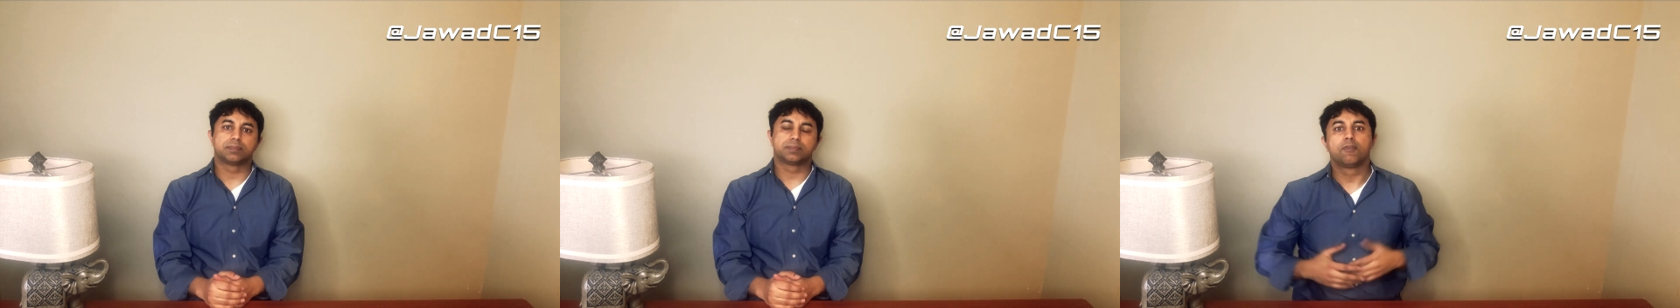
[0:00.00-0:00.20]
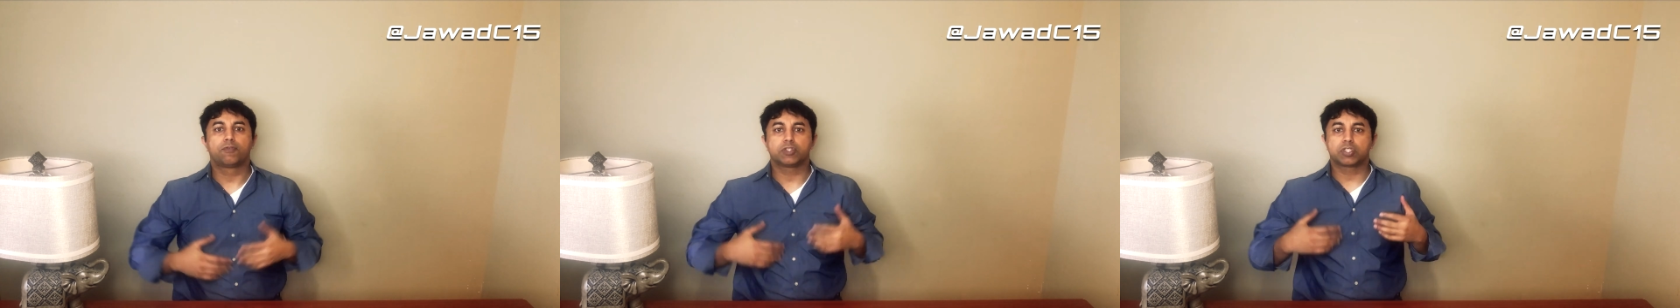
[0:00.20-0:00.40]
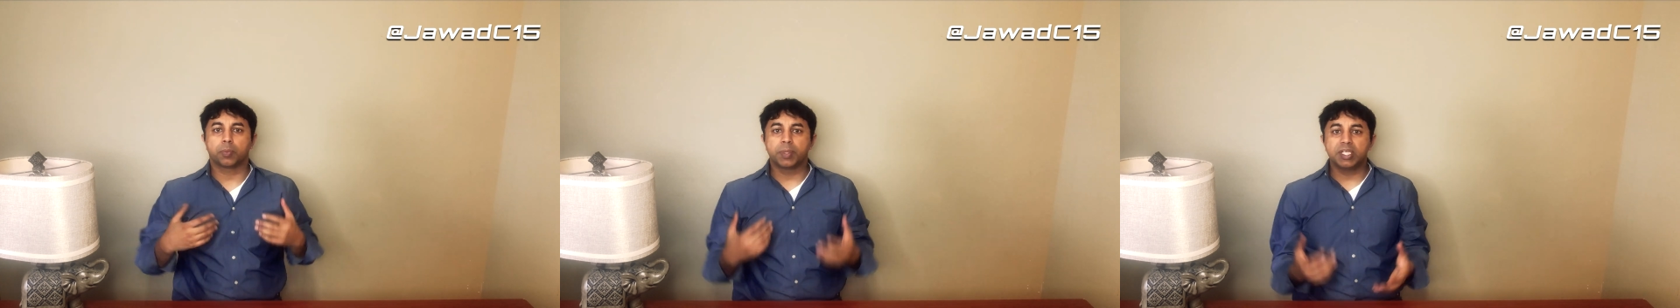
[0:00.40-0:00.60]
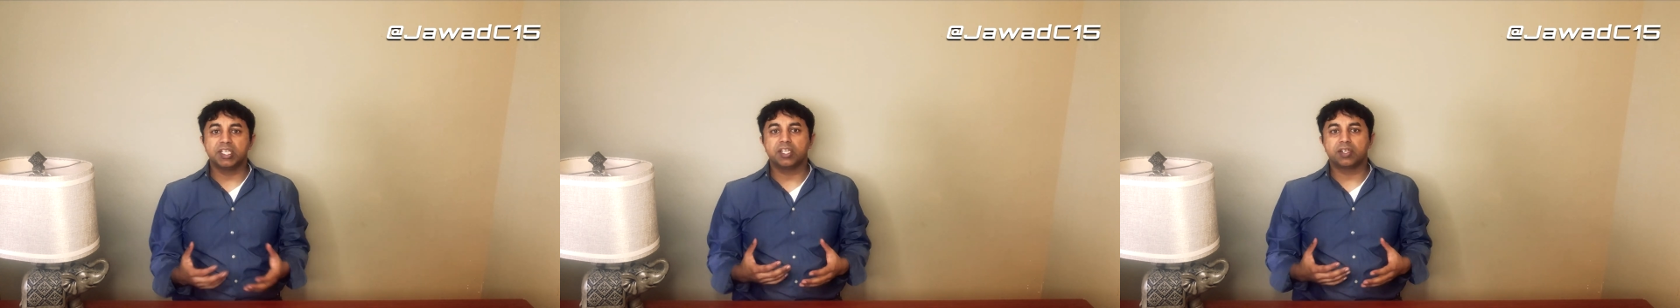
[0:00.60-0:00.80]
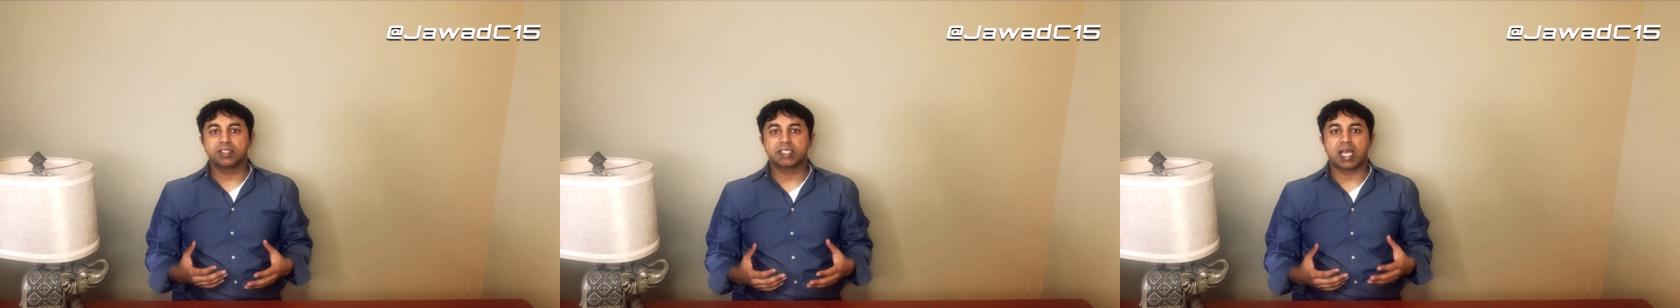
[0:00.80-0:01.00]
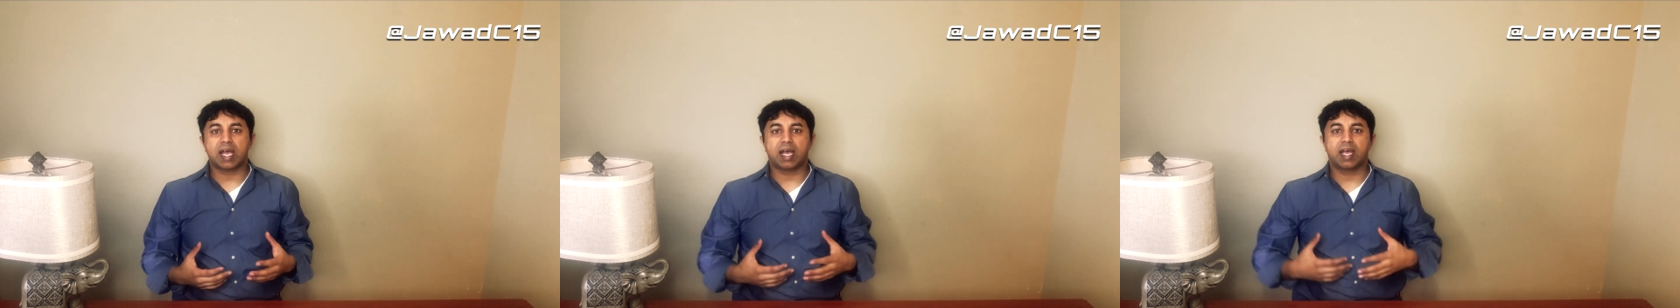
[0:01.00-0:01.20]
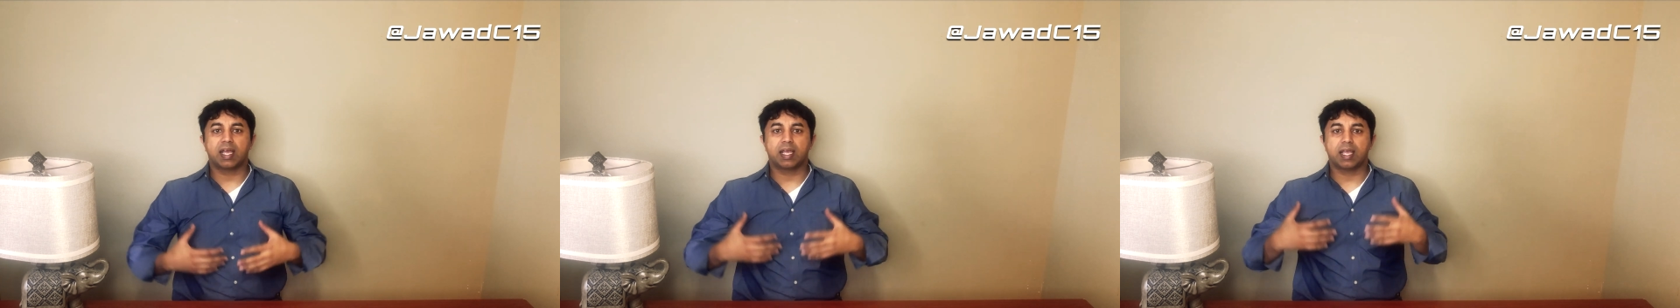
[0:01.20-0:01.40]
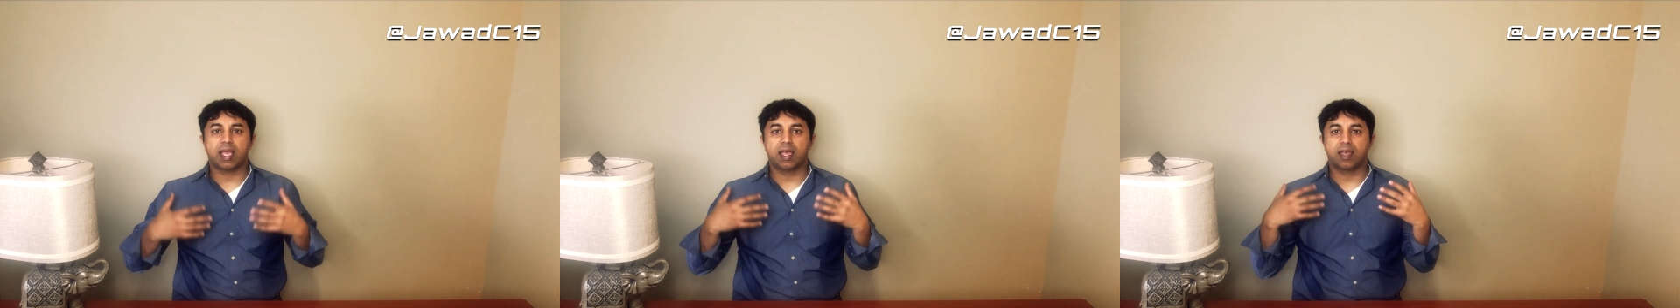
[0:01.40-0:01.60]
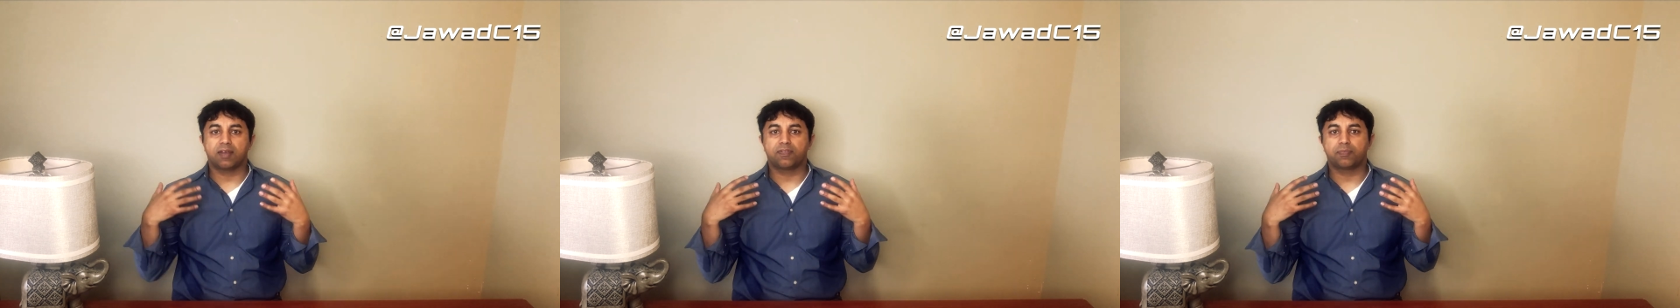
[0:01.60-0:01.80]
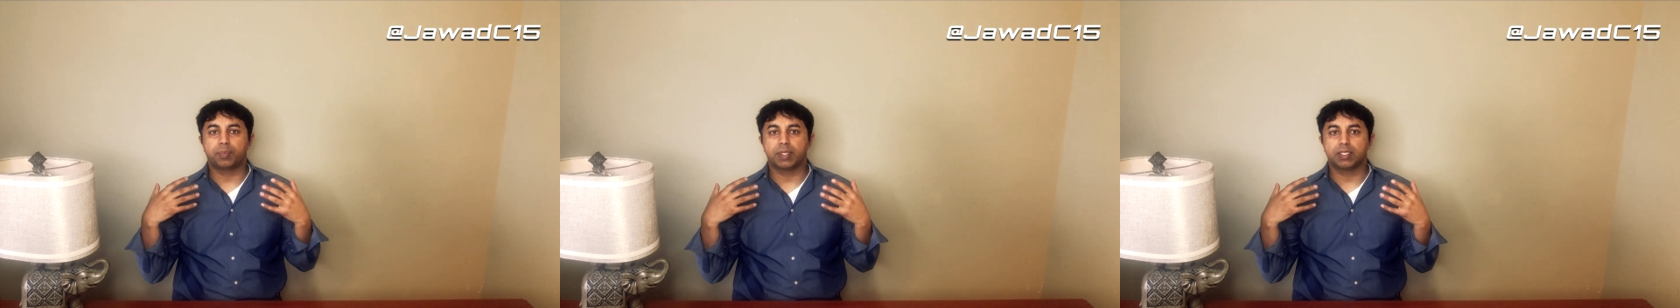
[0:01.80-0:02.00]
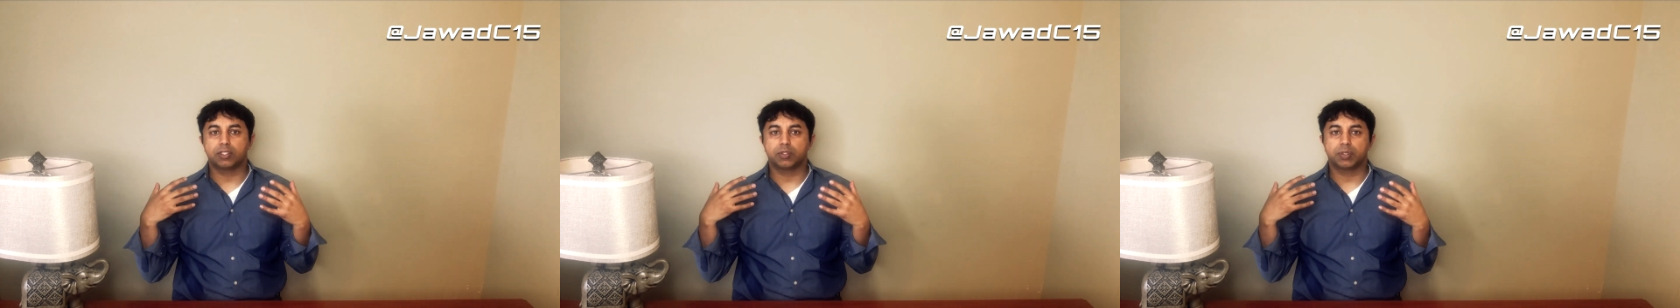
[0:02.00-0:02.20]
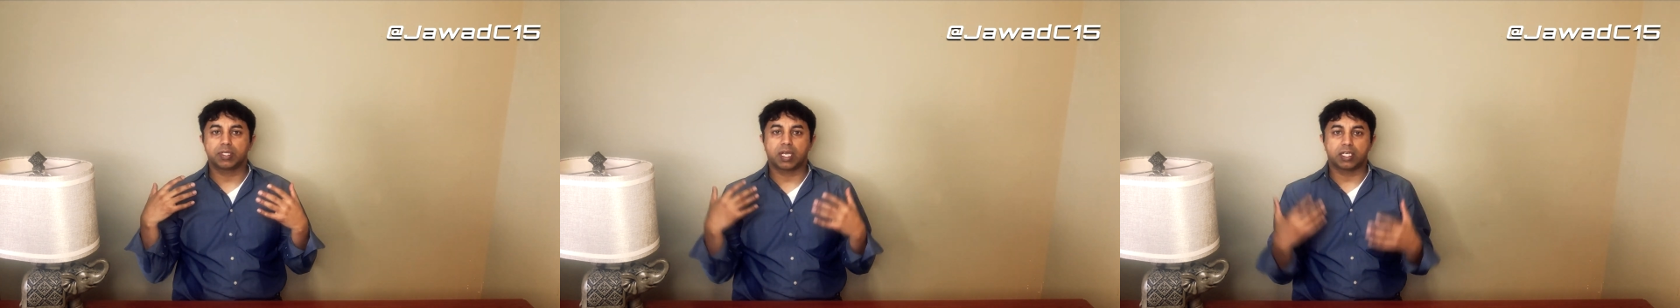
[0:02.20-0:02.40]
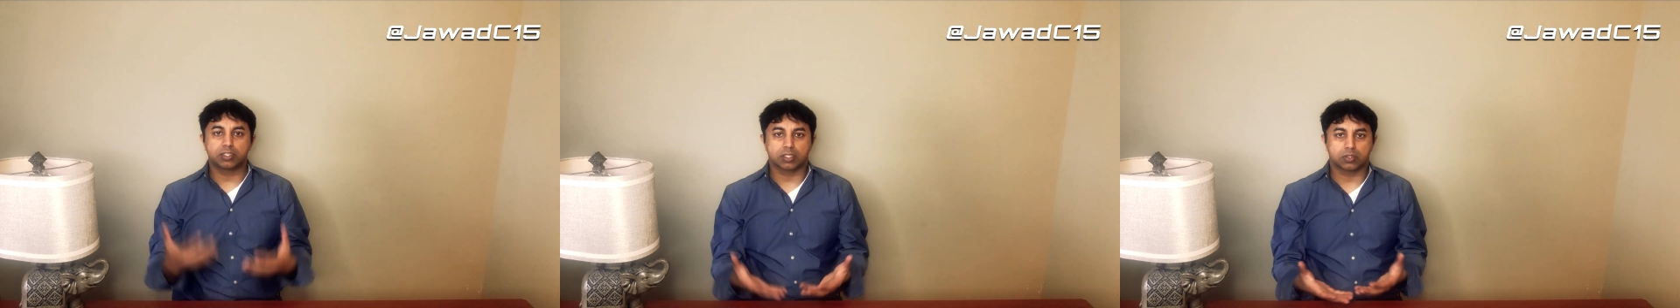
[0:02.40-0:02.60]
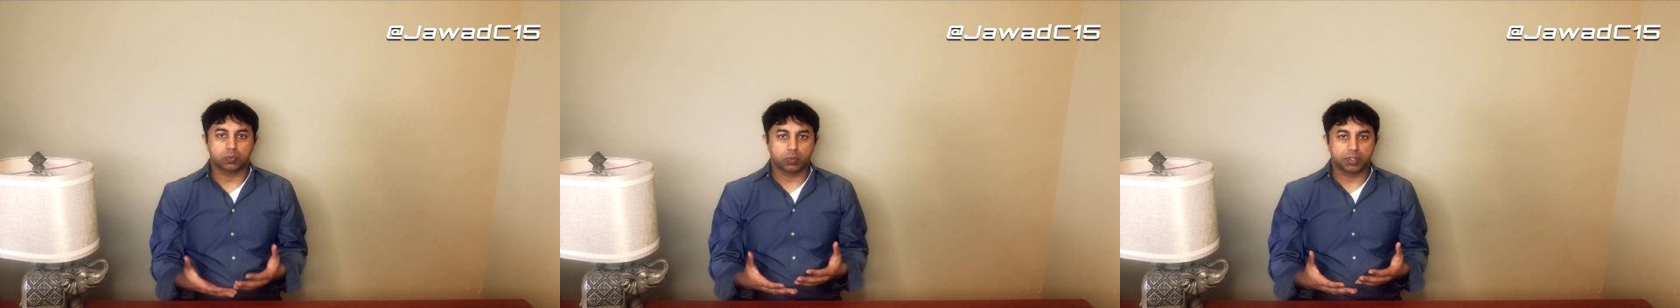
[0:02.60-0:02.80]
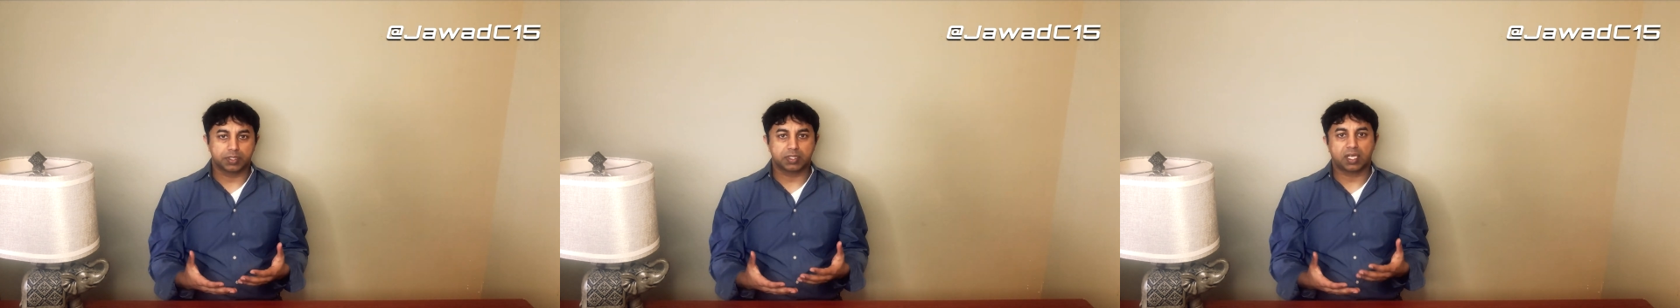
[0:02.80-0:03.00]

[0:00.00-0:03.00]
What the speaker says: For so many years I have been doing contract work.